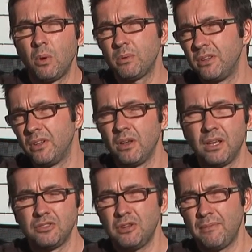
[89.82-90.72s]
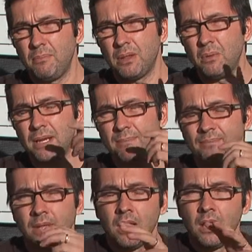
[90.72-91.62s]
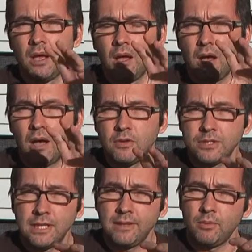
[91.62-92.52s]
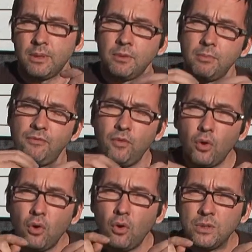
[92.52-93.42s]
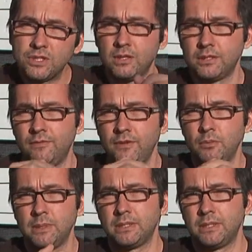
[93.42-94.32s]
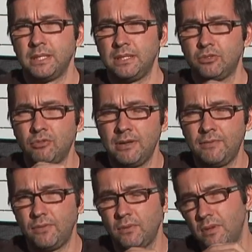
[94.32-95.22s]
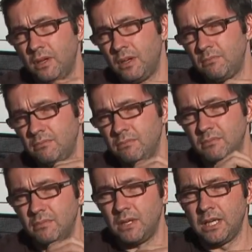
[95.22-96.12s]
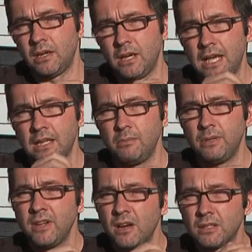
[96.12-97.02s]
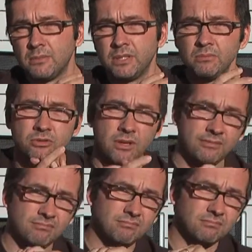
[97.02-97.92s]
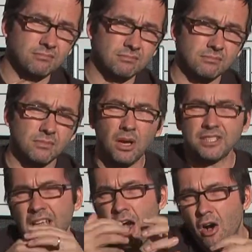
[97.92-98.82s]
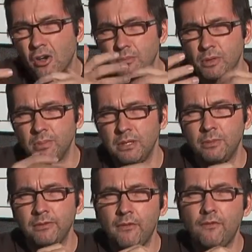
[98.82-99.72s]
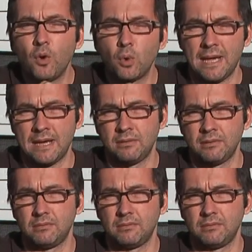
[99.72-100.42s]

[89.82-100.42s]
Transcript: What are we going to do? Trev, by the way, I've got to tell everyone that before we started filming today, Trev and I had a little bit of an argument, didn't we, Trev? I say argument, but a little bit of a fallout.